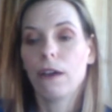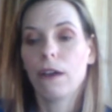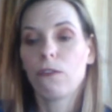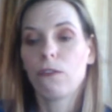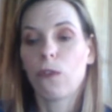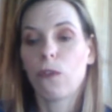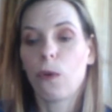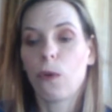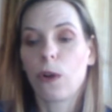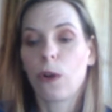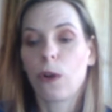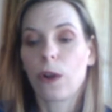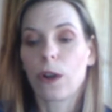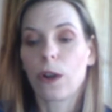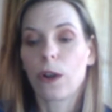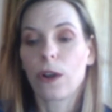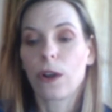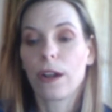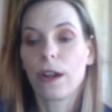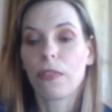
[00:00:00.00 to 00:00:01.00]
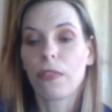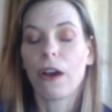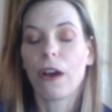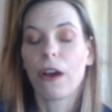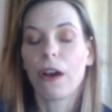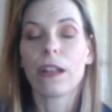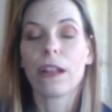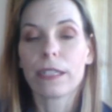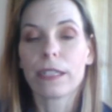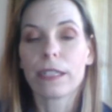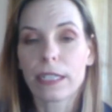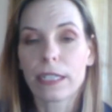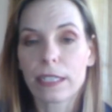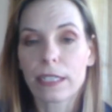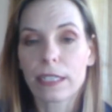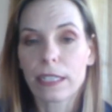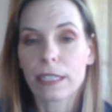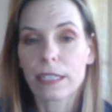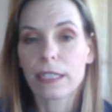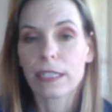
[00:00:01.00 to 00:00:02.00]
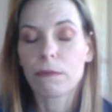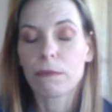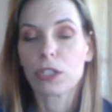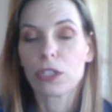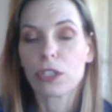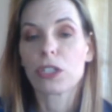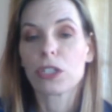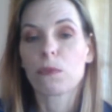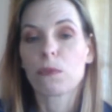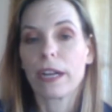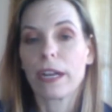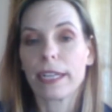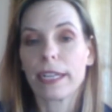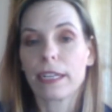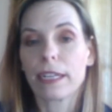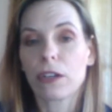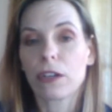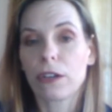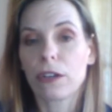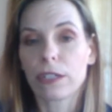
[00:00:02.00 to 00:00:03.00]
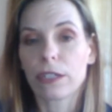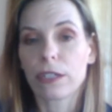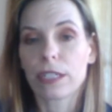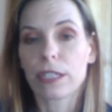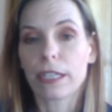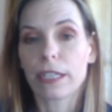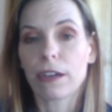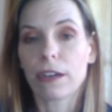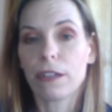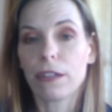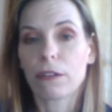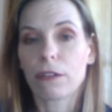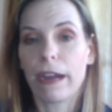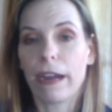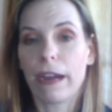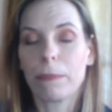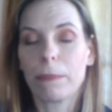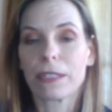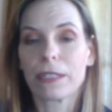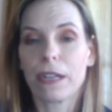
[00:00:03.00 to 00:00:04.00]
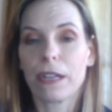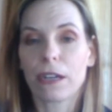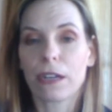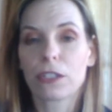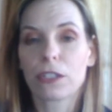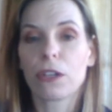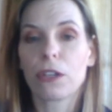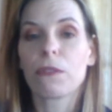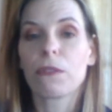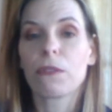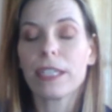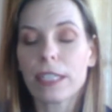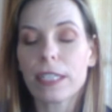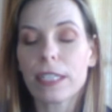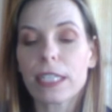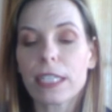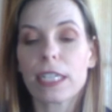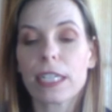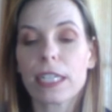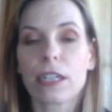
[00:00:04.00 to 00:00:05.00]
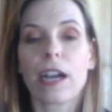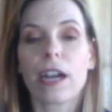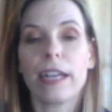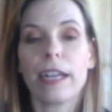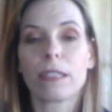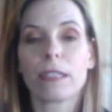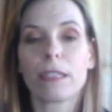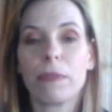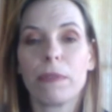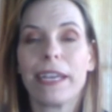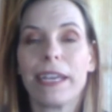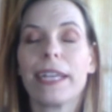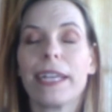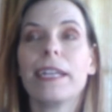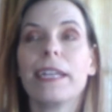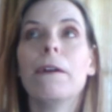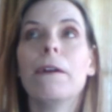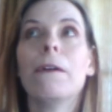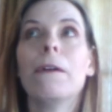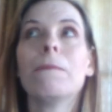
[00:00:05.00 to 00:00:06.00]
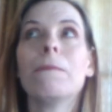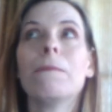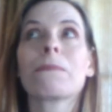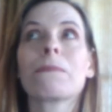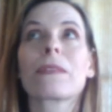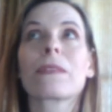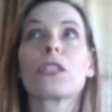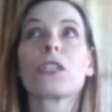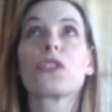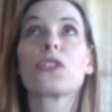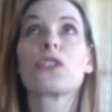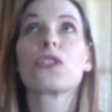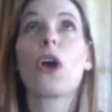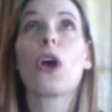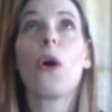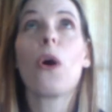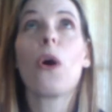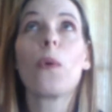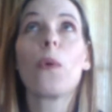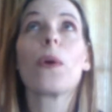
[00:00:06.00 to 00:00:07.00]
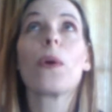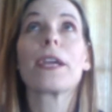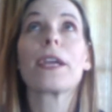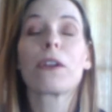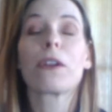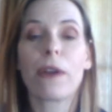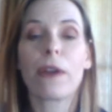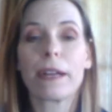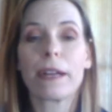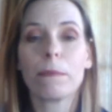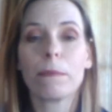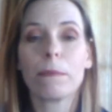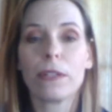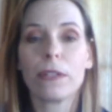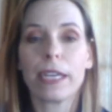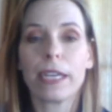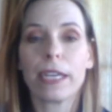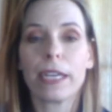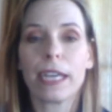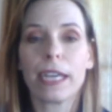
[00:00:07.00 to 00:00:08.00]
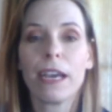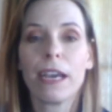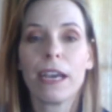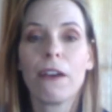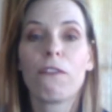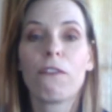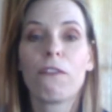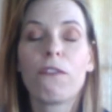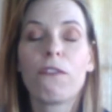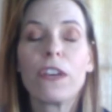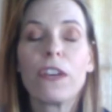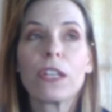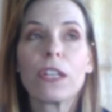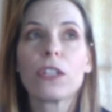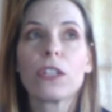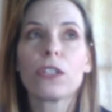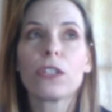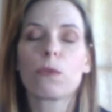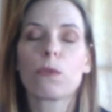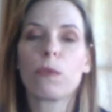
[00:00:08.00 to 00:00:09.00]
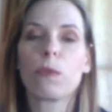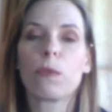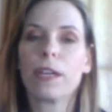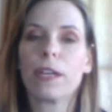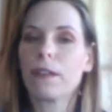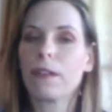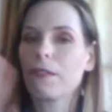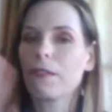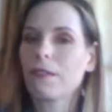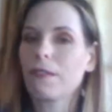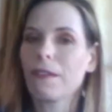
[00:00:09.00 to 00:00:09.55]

for the holiday season, which is running currently, called Krampusnacht. So this year has been so incredibly filled with